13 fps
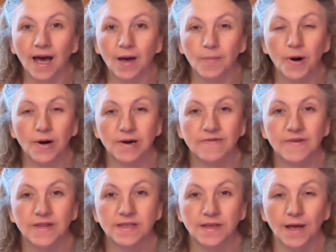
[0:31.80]
Part of
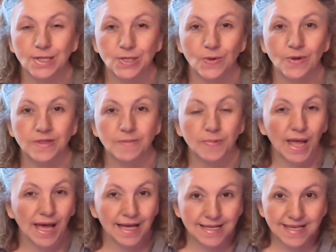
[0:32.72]
it is also on the
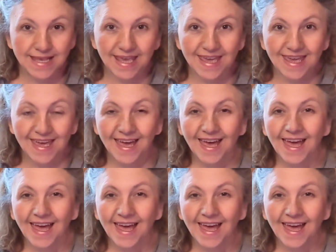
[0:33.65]
Black Sea,